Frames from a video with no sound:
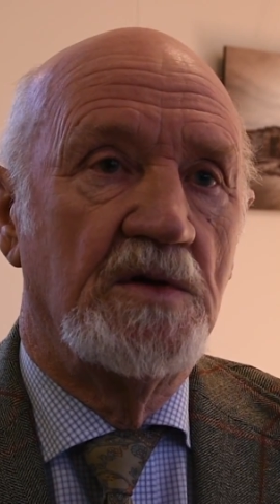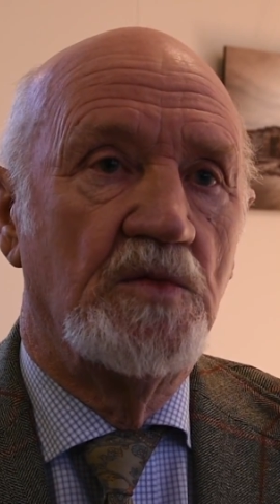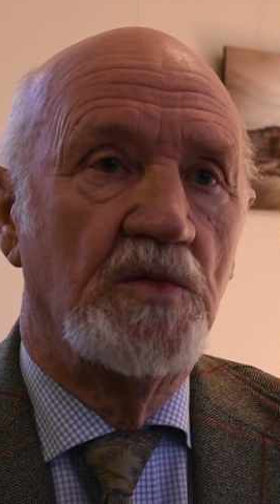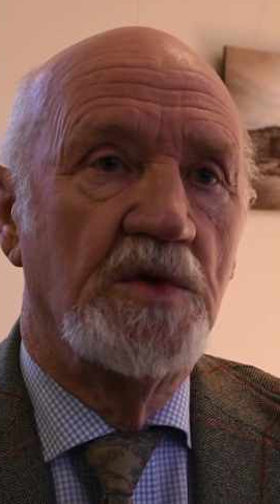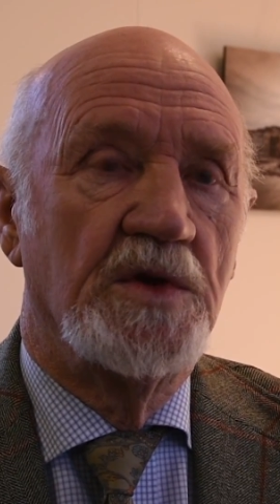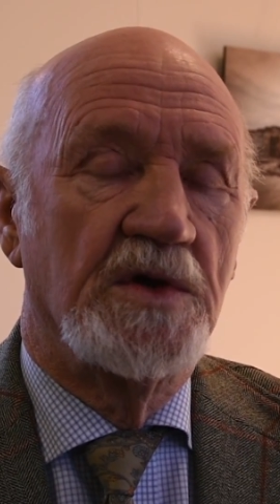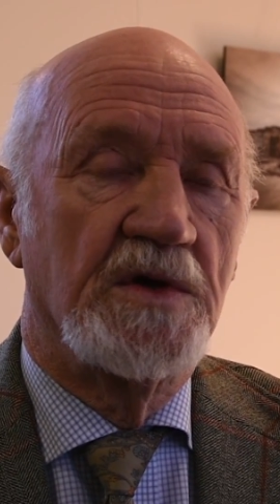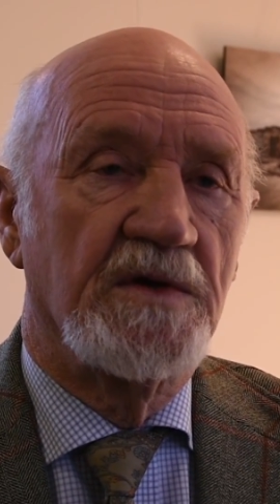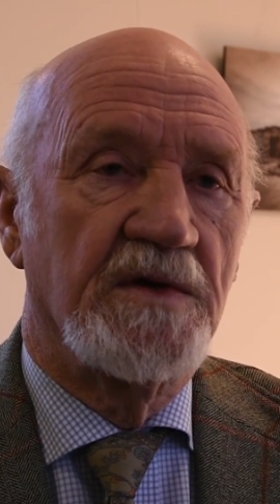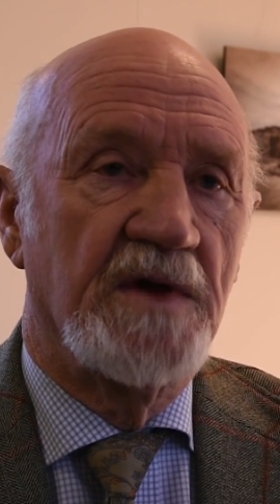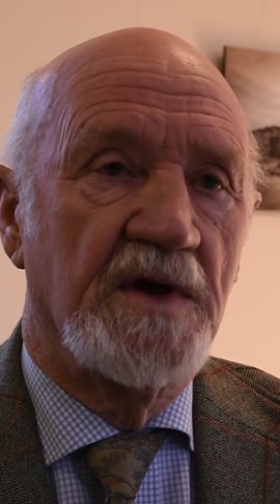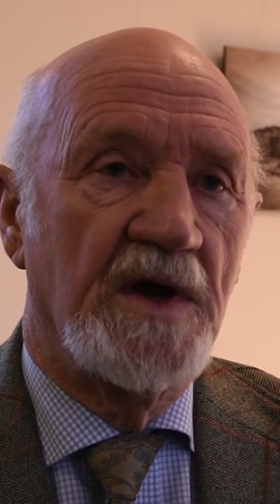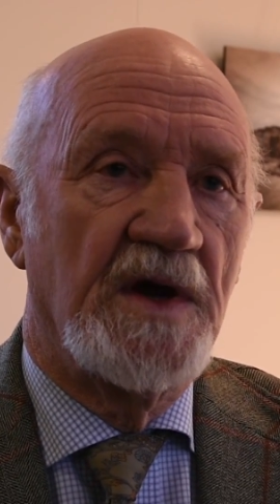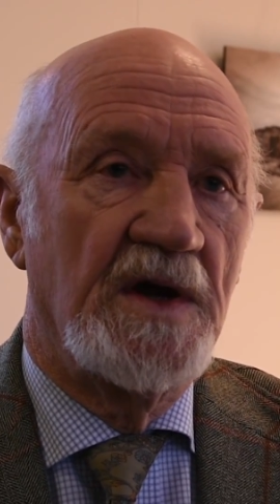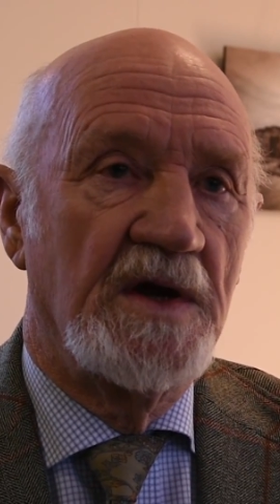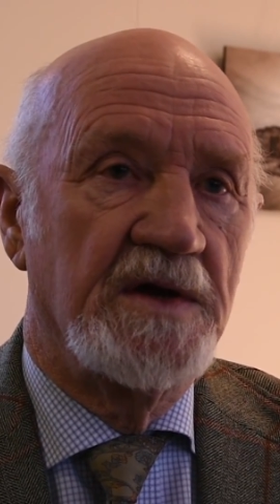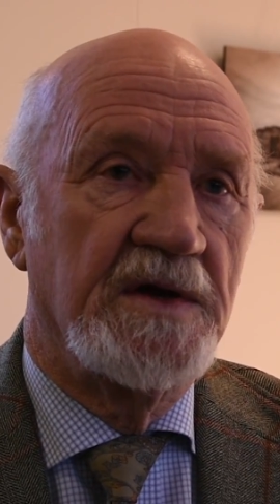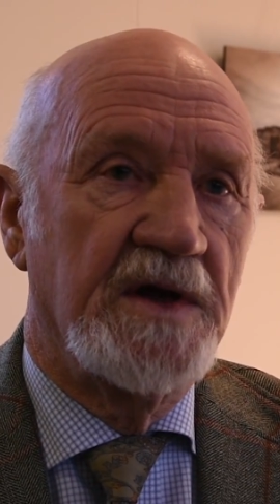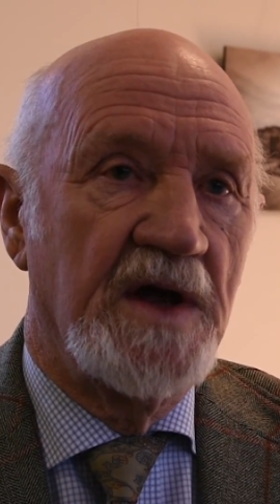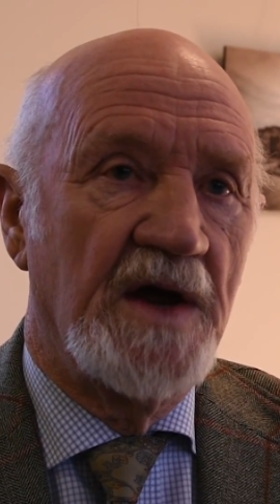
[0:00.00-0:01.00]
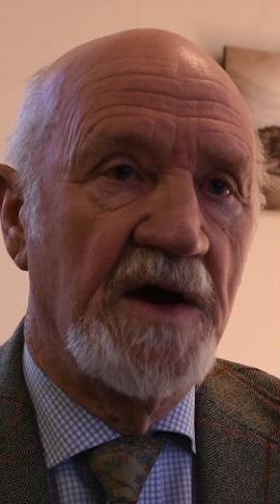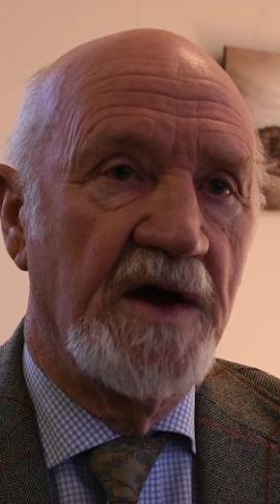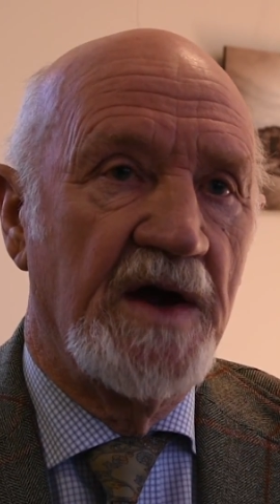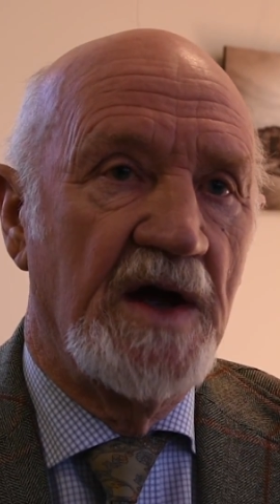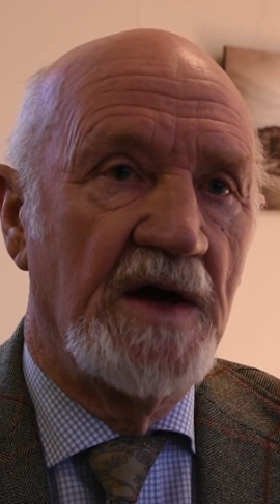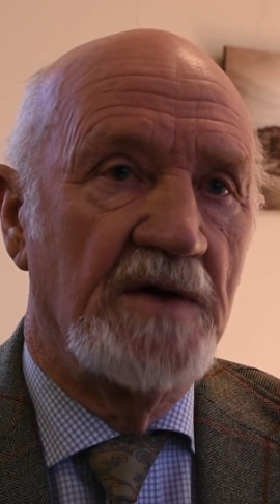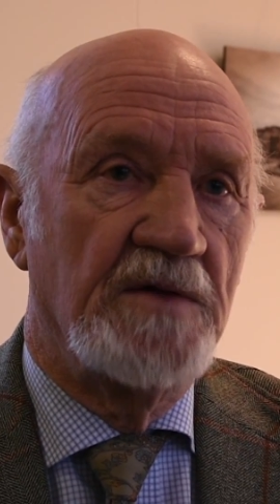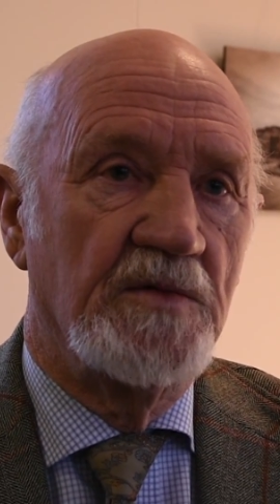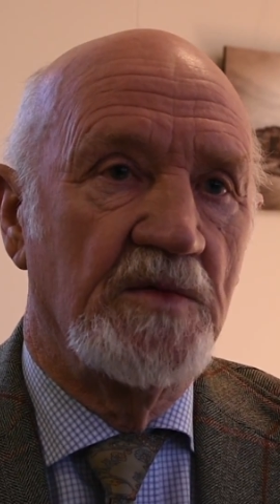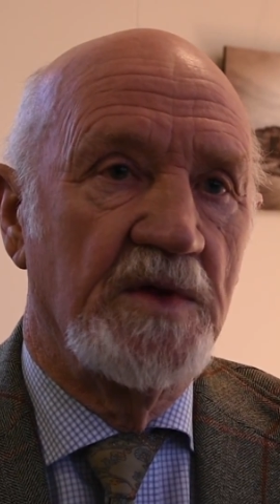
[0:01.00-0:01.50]
work that I carry
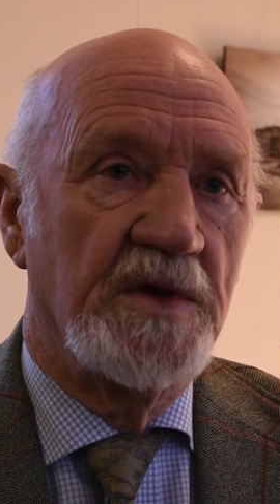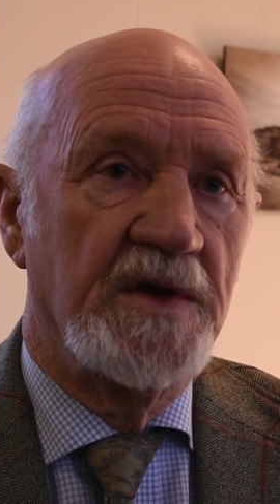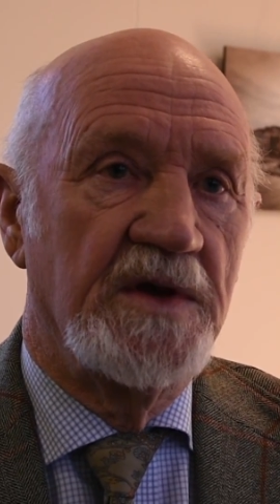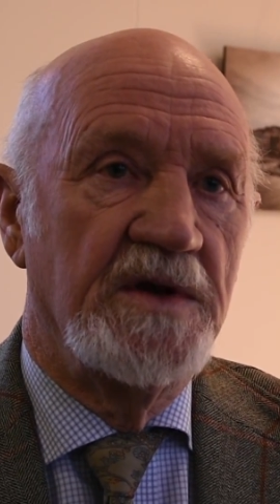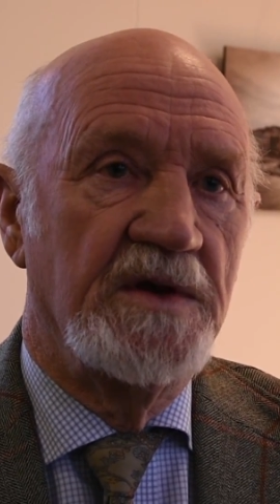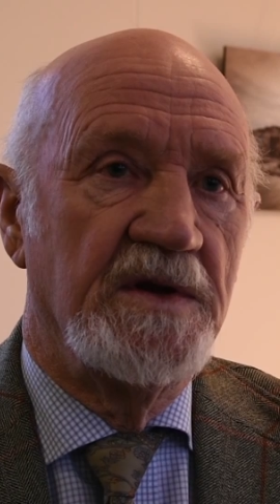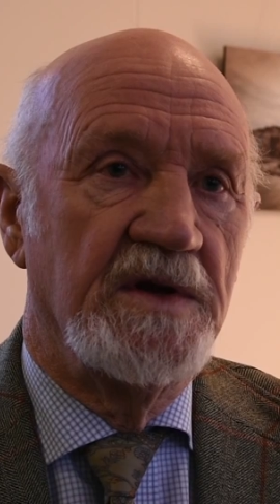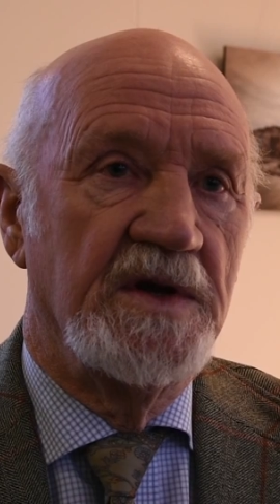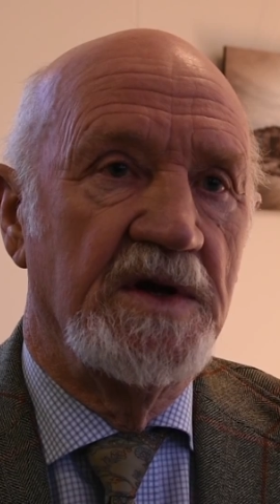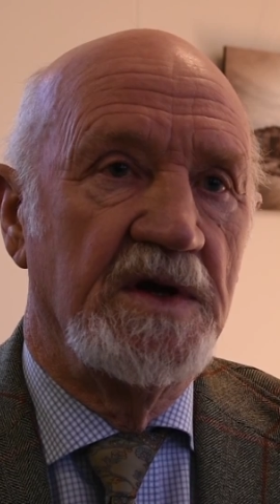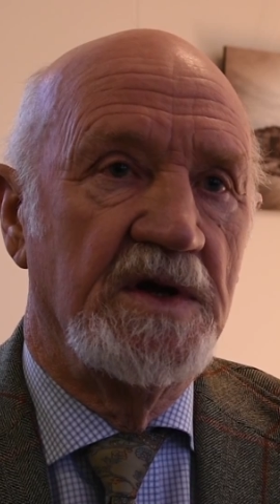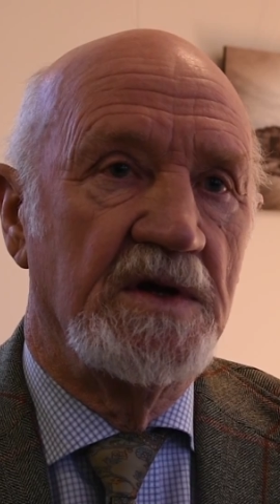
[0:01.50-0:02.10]
out within